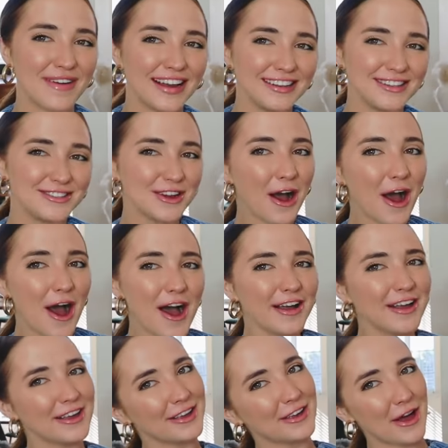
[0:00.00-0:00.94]
And my
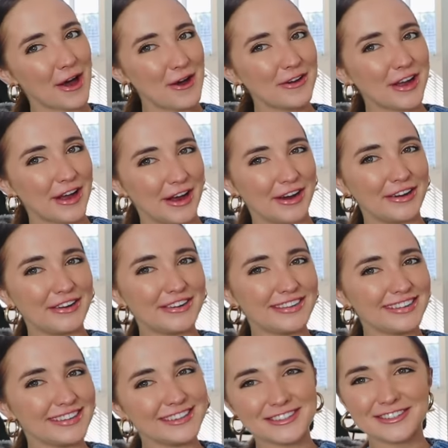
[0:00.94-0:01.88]
dog,
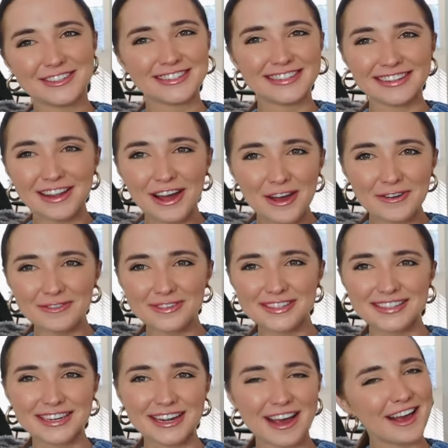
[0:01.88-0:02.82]
Coco, just
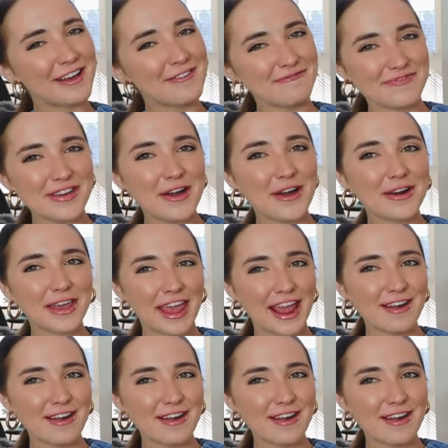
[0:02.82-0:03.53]
loves to be on